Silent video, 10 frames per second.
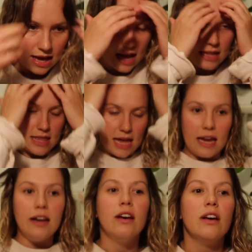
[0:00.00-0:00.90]
And
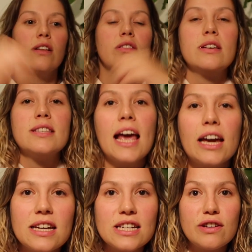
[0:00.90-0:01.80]
then the
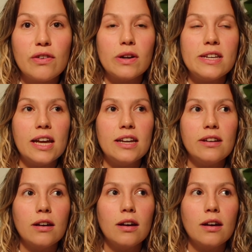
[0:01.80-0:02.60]
second interview I did